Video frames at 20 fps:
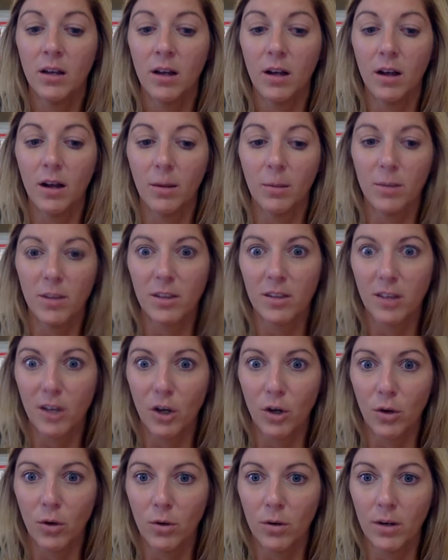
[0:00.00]
the
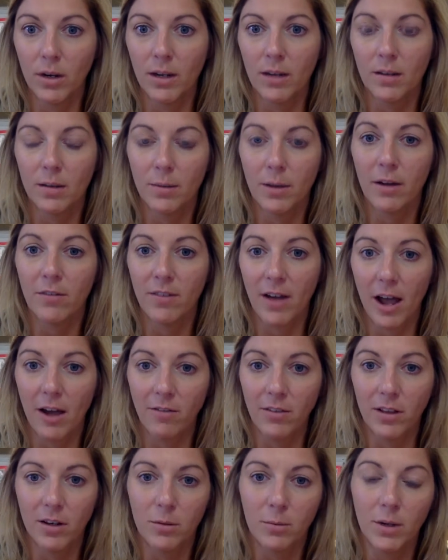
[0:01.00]
song is about five
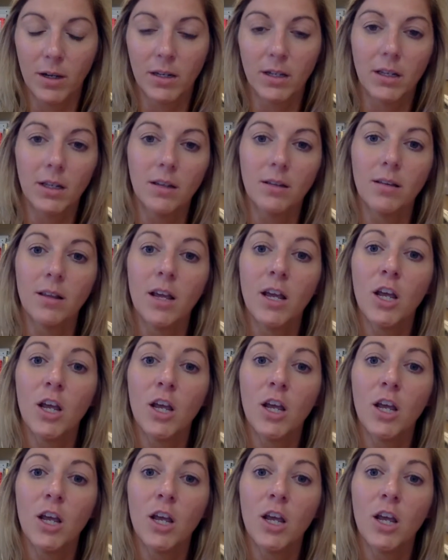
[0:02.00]
little monkeys.